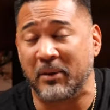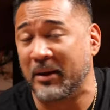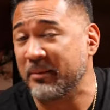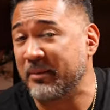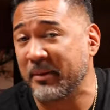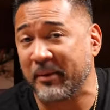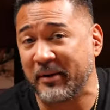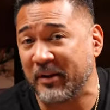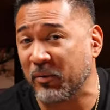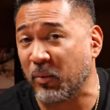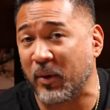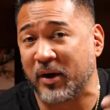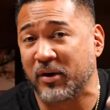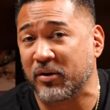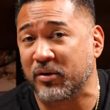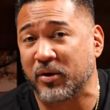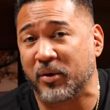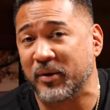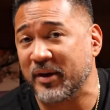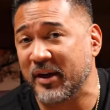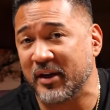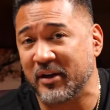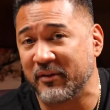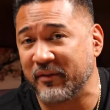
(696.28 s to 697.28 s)
Maybe they want to
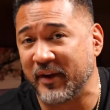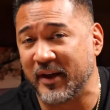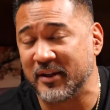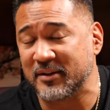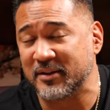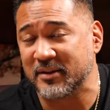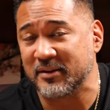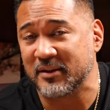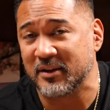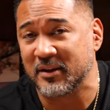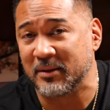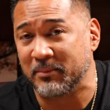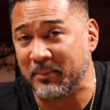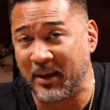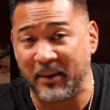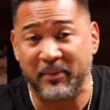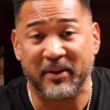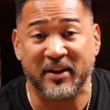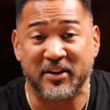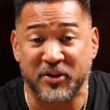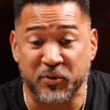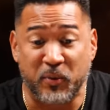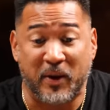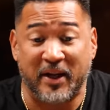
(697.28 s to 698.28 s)
grow and innovate.
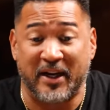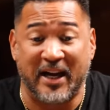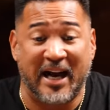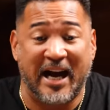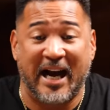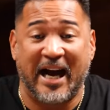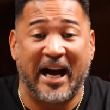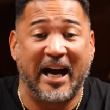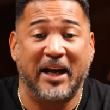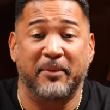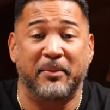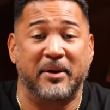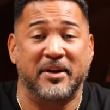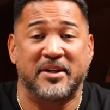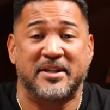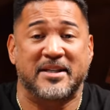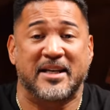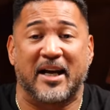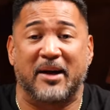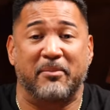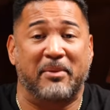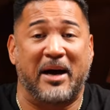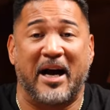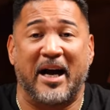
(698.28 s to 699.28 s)
Maybe they just want to hide
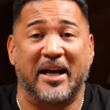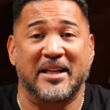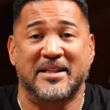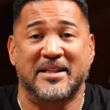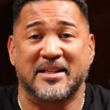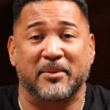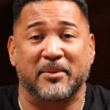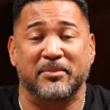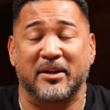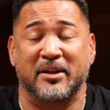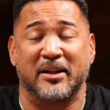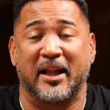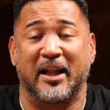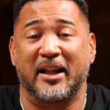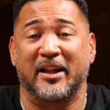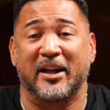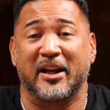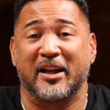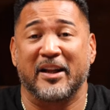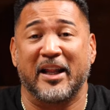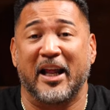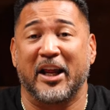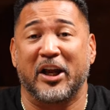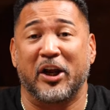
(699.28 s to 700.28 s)
behind something they,
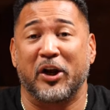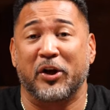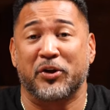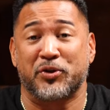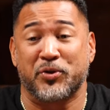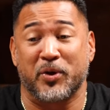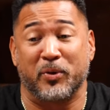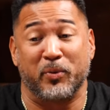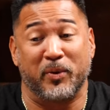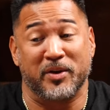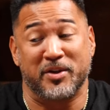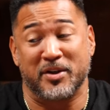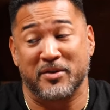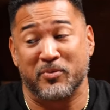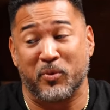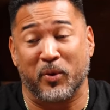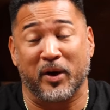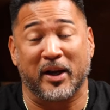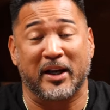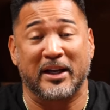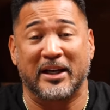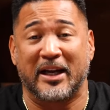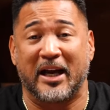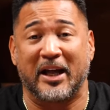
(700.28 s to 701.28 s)
they can control, which is
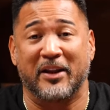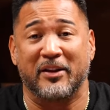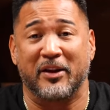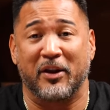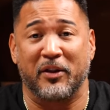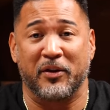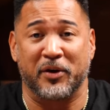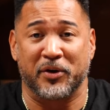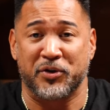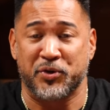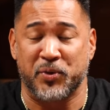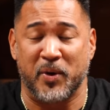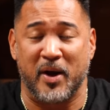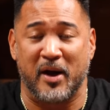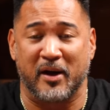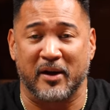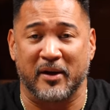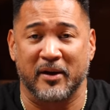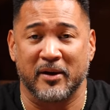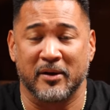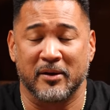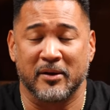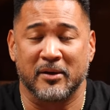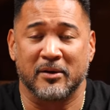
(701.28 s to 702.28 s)
working on their
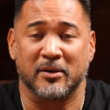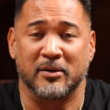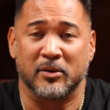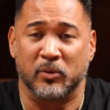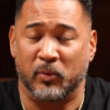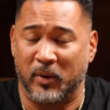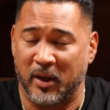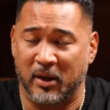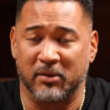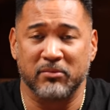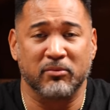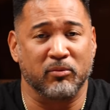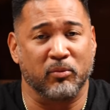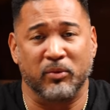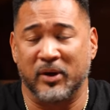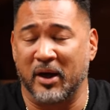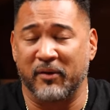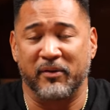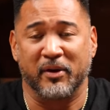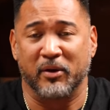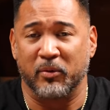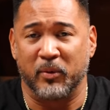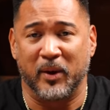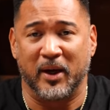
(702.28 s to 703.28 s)
truck. Well,
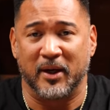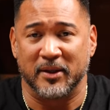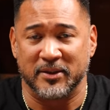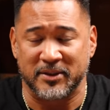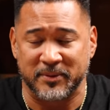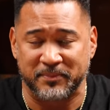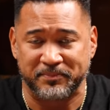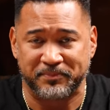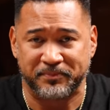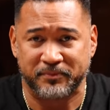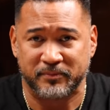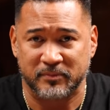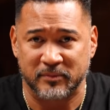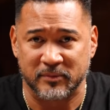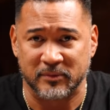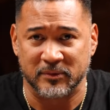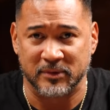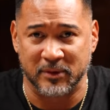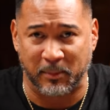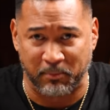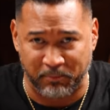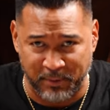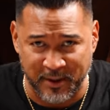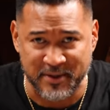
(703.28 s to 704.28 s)
whatever it was,
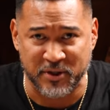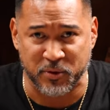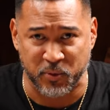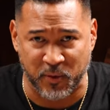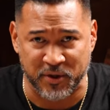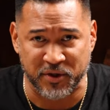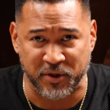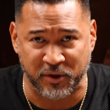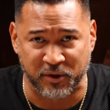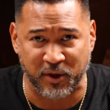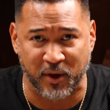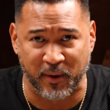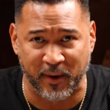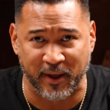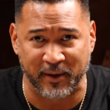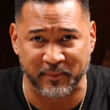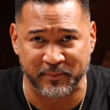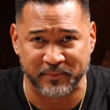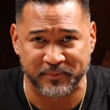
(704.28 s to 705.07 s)
the business wasn't growing